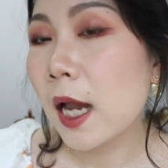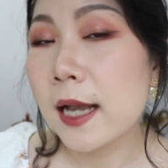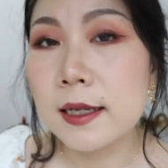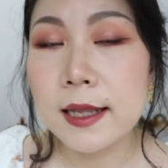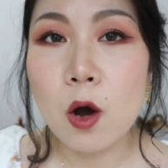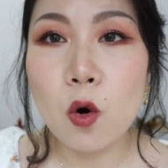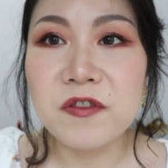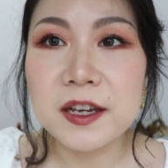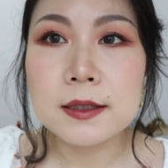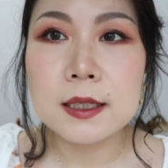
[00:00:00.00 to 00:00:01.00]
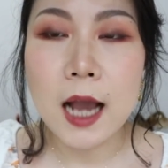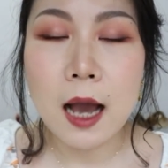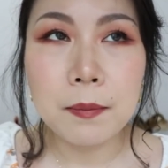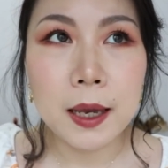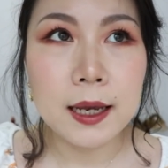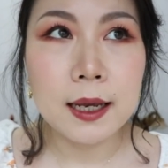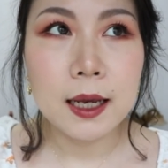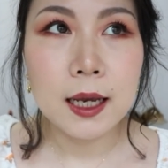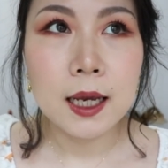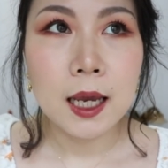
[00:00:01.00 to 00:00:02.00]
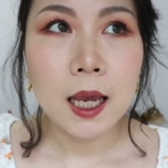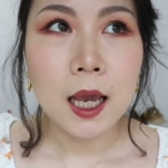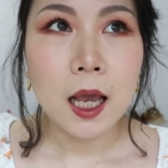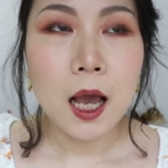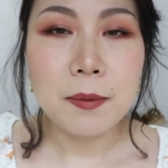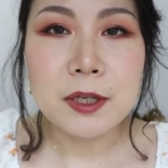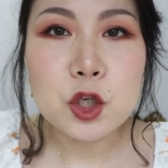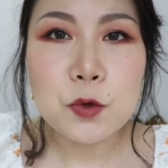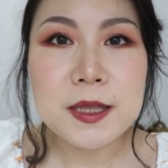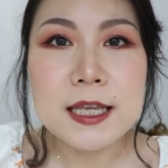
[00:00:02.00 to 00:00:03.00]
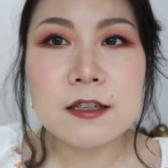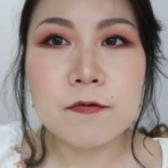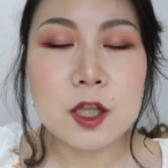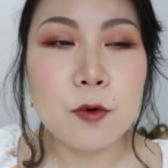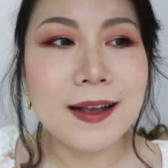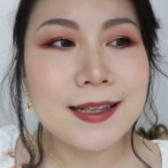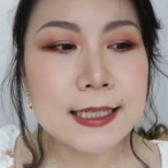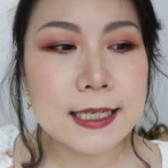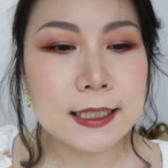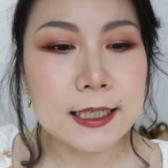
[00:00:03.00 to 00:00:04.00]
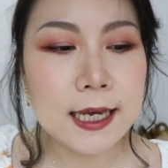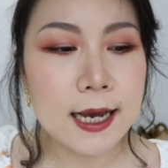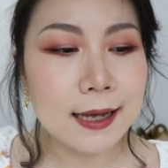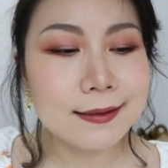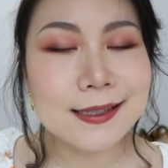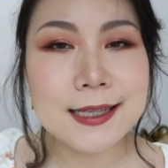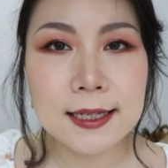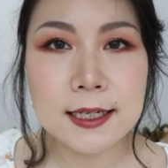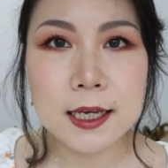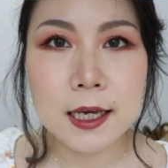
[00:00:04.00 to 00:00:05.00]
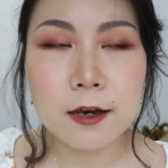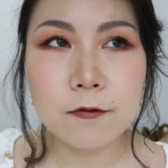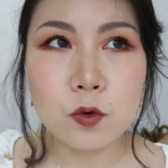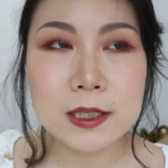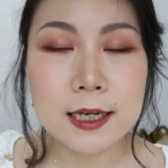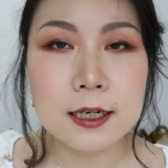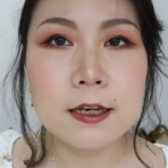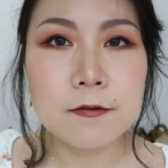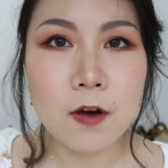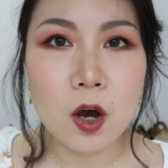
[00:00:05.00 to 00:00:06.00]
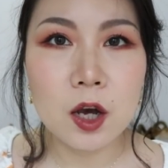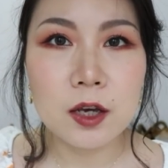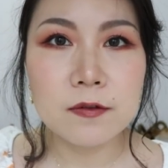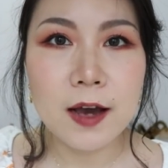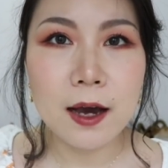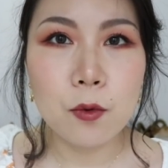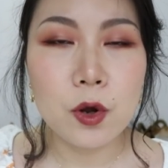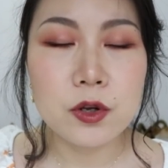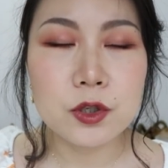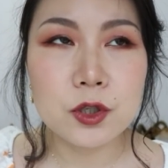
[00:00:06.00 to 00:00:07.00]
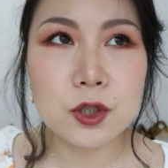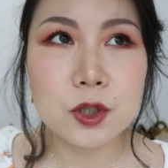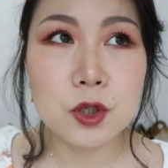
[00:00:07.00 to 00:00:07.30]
And then now obviously I've been doing this video and sitting here and standing here for nearly 5 hours,